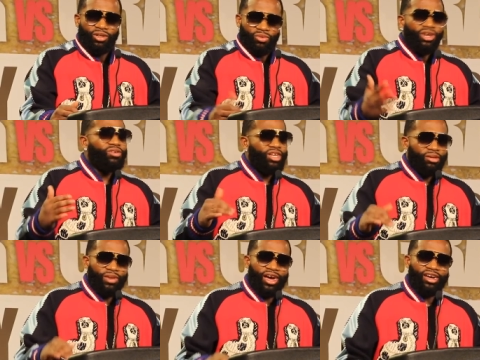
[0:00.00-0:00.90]
we going to get
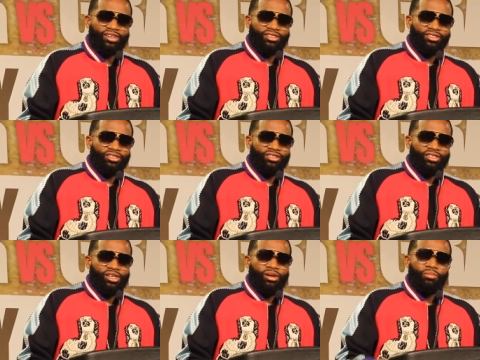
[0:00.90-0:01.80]
it back.
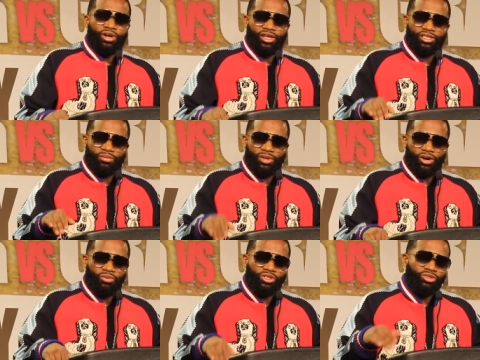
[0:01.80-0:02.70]
But it's
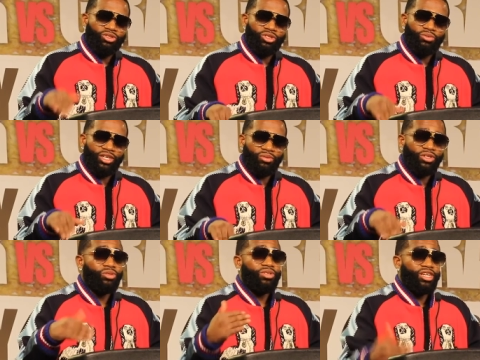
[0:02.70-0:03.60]
about what you do with it
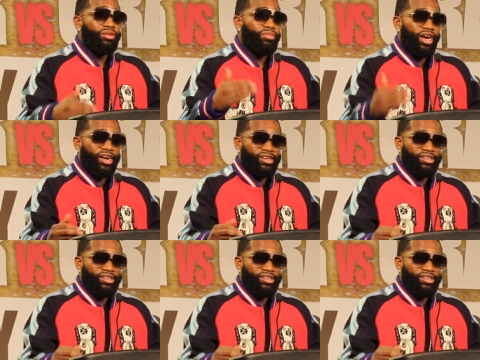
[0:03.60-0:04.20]
when you get it back.